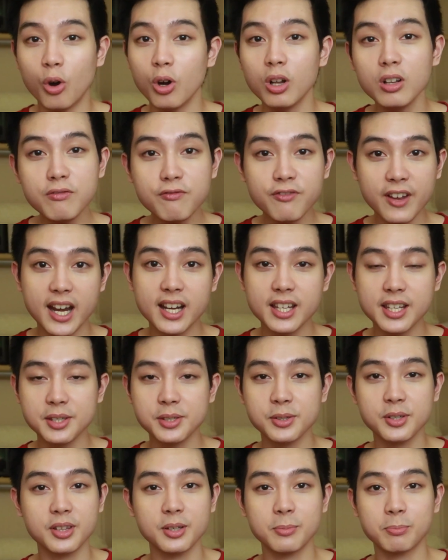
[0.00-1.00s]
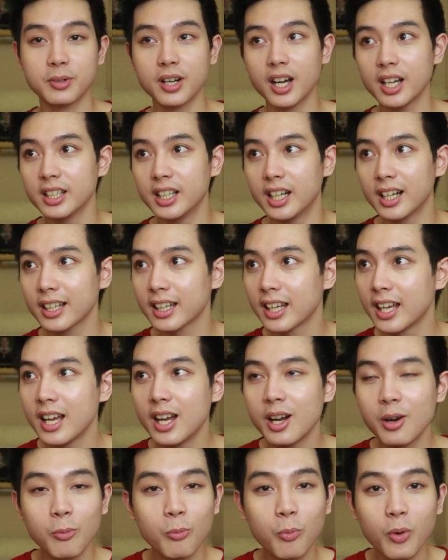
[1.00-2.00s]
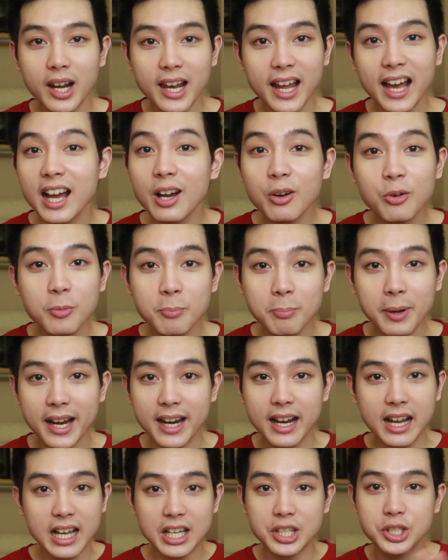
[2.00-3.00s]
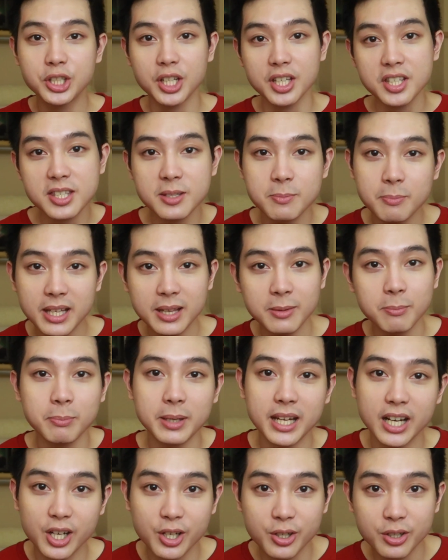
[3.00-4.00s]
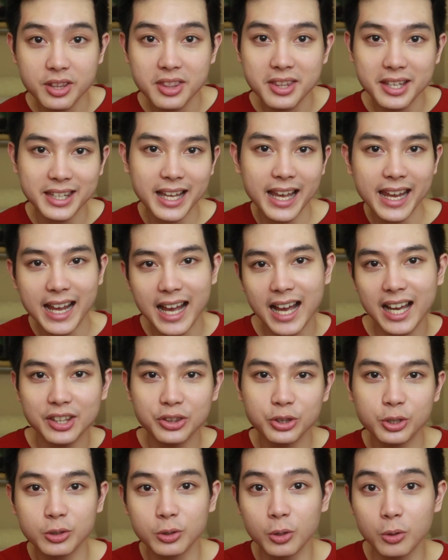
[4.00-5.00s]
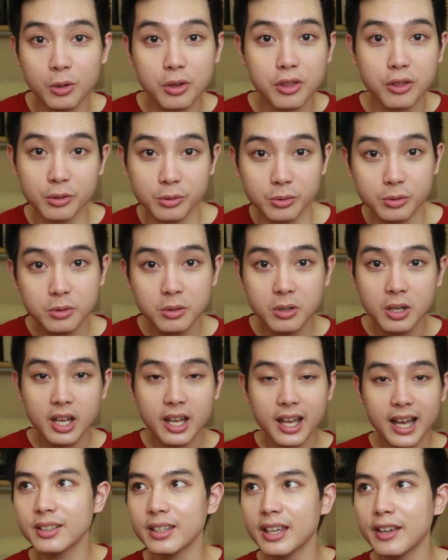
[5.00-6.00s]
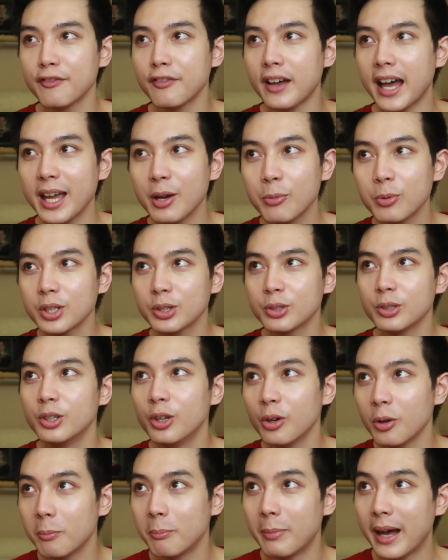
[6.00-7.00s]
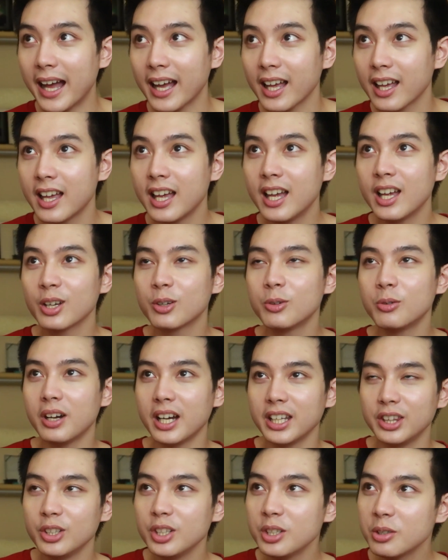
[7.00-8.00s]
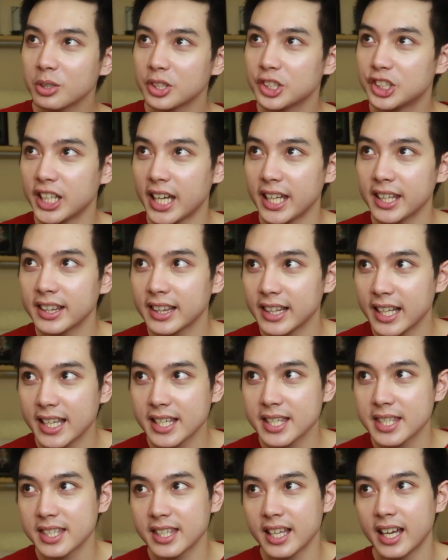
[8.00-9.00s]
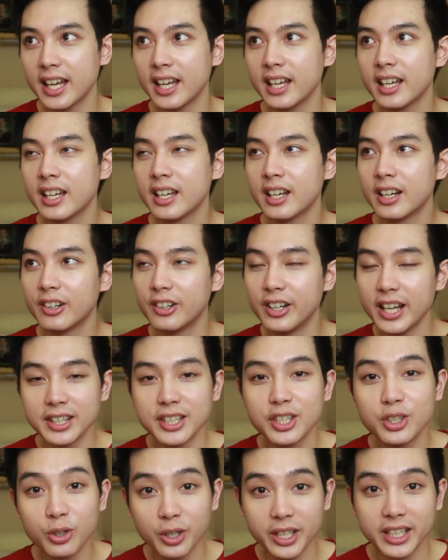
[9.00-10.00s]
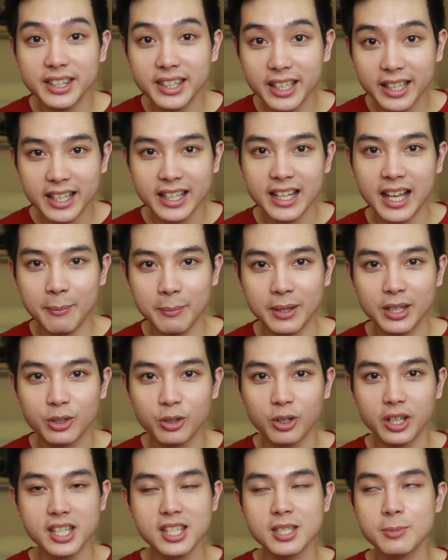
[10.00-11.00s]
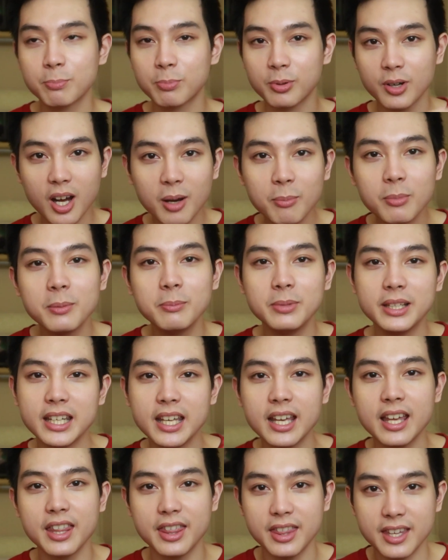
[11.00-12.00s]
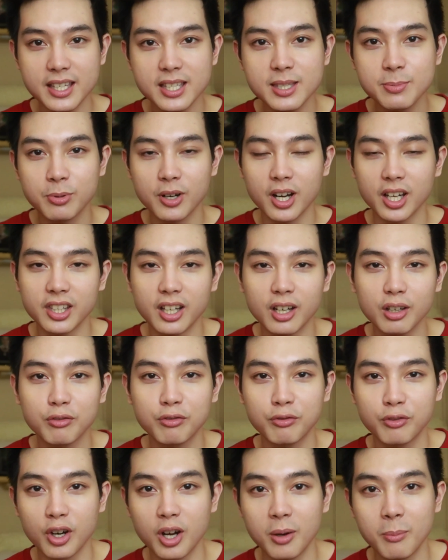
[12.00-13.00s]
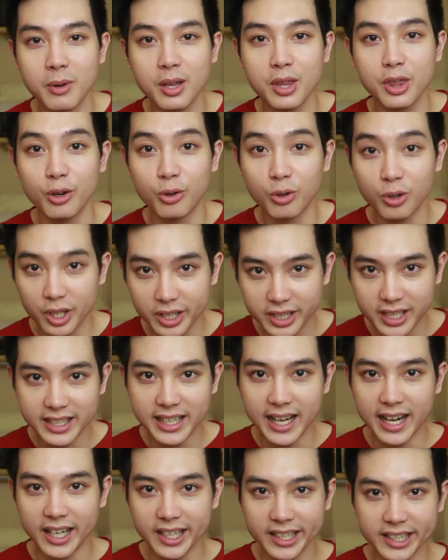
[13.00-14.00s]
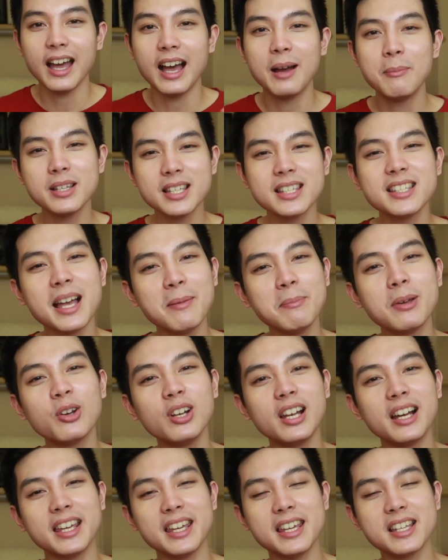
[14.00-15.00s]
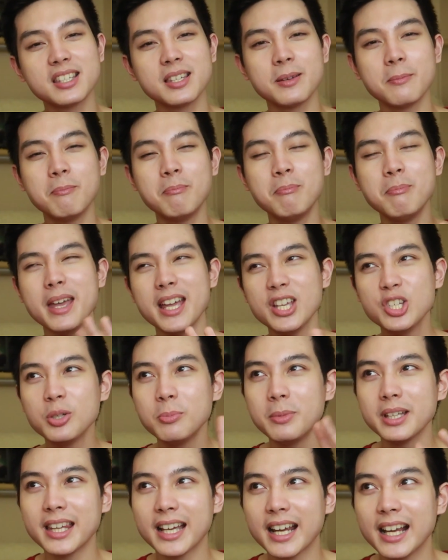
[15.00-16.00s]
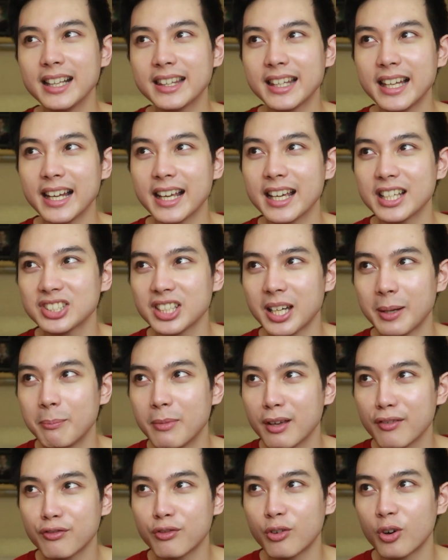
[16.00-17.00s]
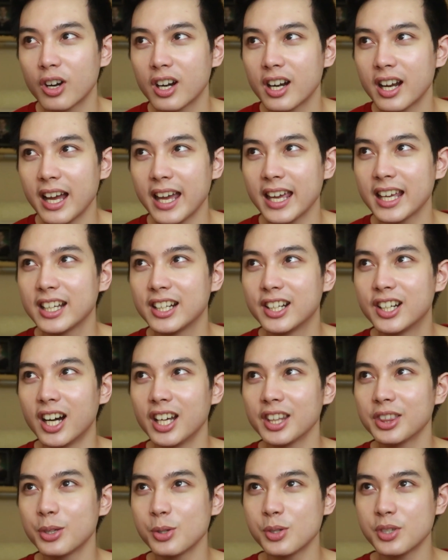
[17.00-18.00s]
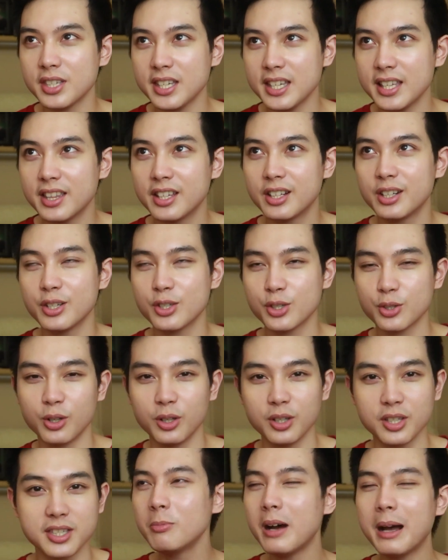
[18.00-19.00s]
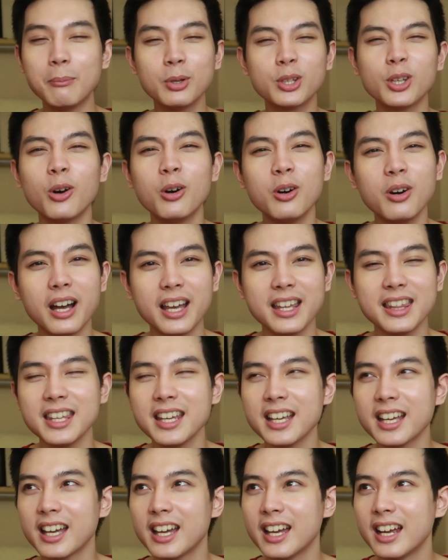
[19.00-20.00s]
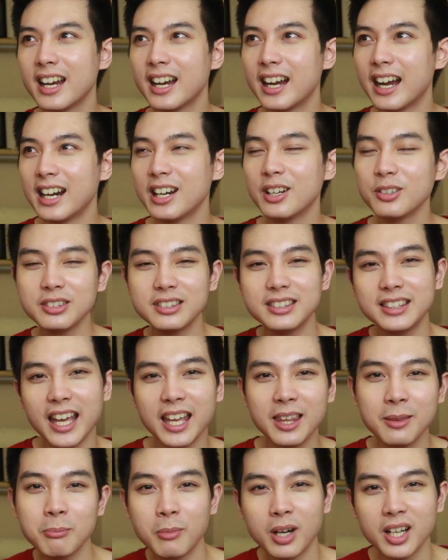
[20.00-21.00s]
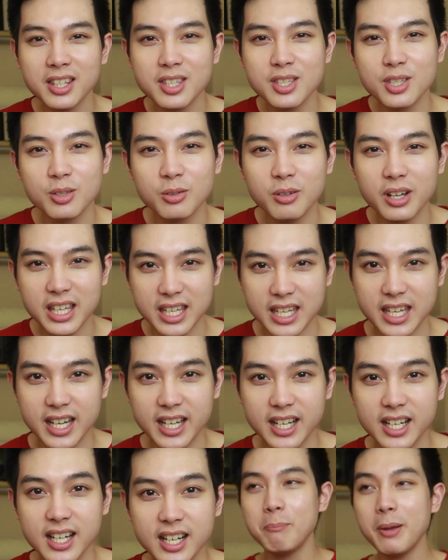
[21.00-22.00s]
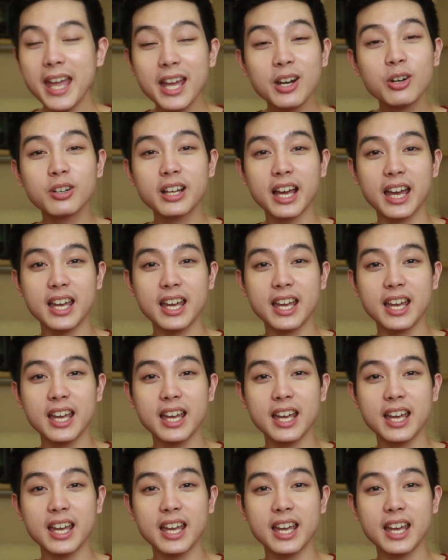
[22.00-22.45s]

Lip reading: all fairness to the product, wala akong parang adjustment period that I had to go through. If I were to look back, kung ano yung gentlest na retinoid na ginamit ko, it's probably this product from The Ordinary. Ang masasabi ko lang is, medyo matagal talaga siya before I got to see the results. Umabot ako, I think, around 10 months to a year. Pero